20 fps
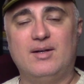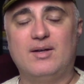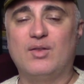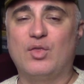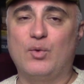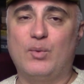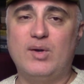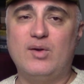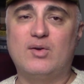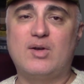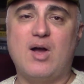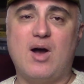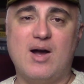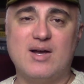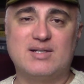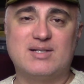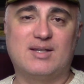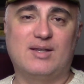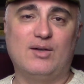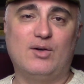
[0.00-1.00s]
The real
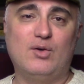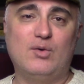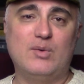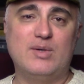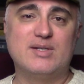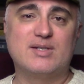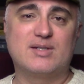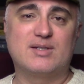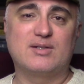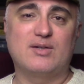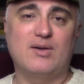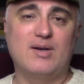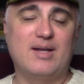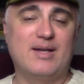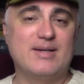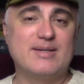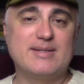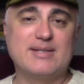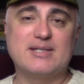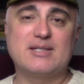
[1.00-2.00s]
cost, though, was
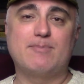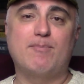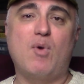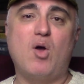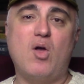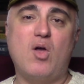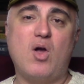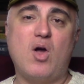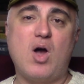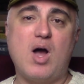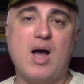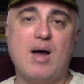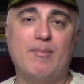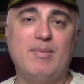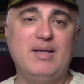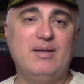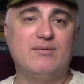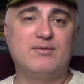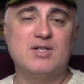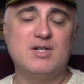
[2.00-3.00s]
turning a small
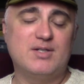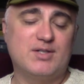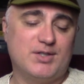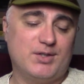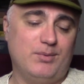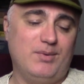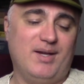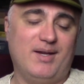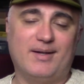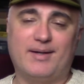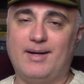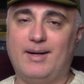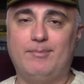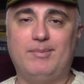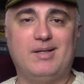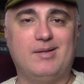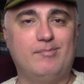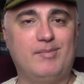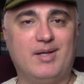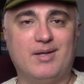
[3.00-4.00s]
hobby of just shooting a
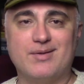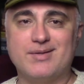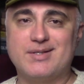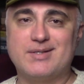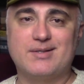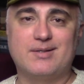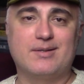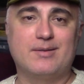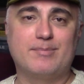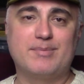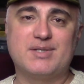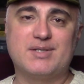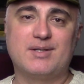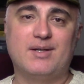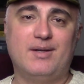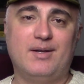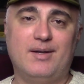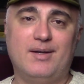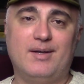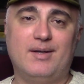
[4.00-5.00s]
couple of
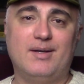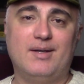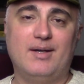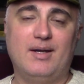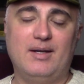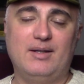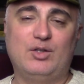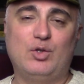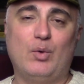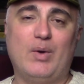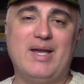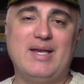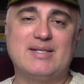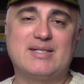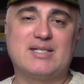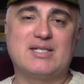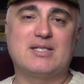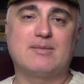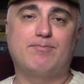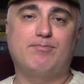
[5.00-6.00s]
milsurps into a
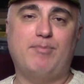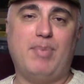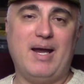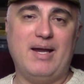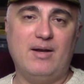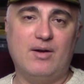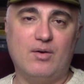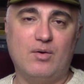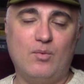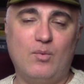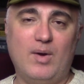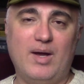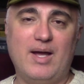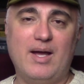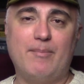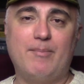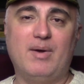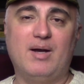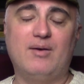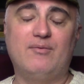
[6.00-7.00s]
spider
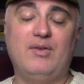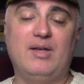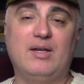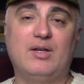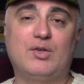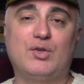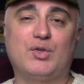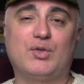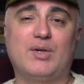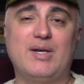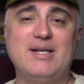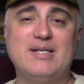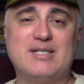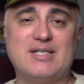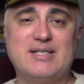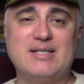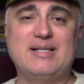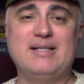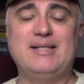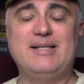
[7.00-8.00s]
web of
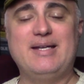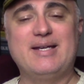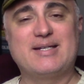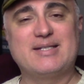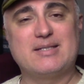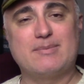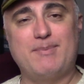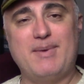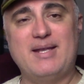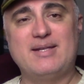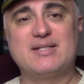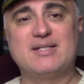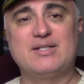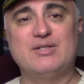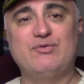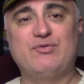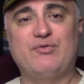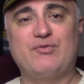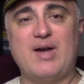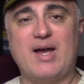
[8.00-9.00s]
increasingly
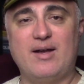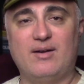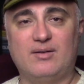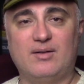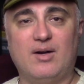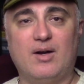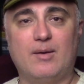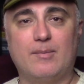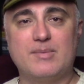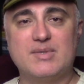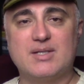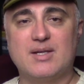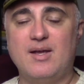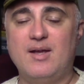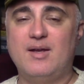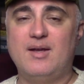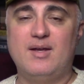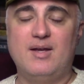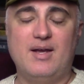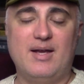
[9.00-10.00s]
expensive firearms,
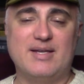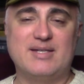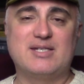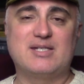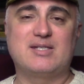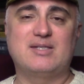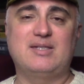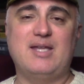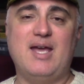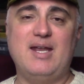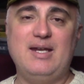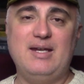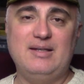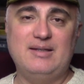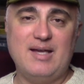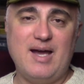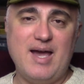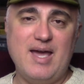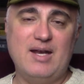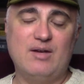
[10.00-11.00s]
a steady
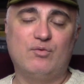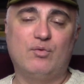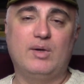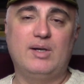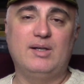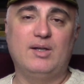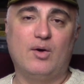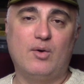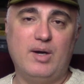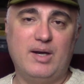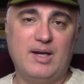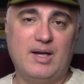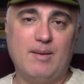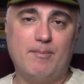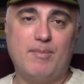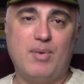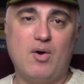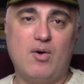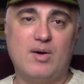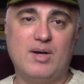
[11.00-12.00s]
diet of reloading
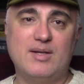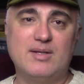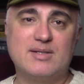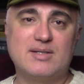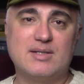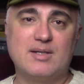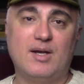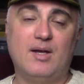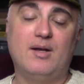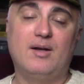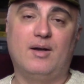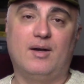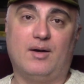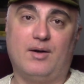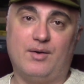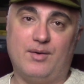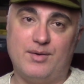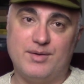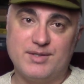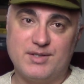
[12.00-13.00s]
components,
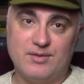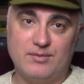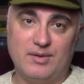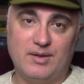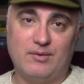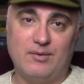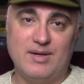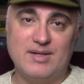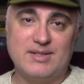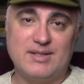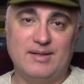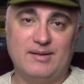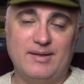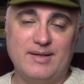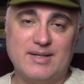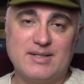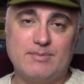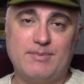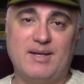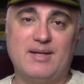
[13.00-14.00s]
also
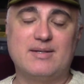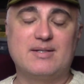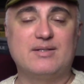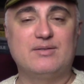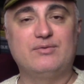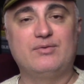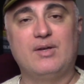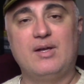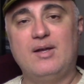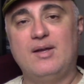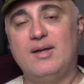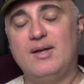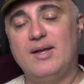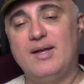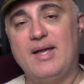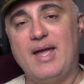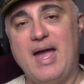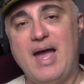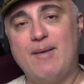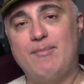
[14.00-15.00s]
increasingly expensive,
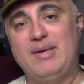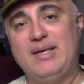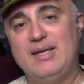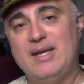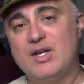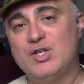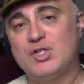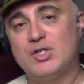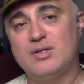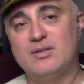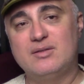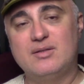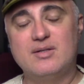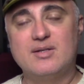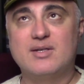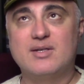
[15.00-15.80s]
ammunition,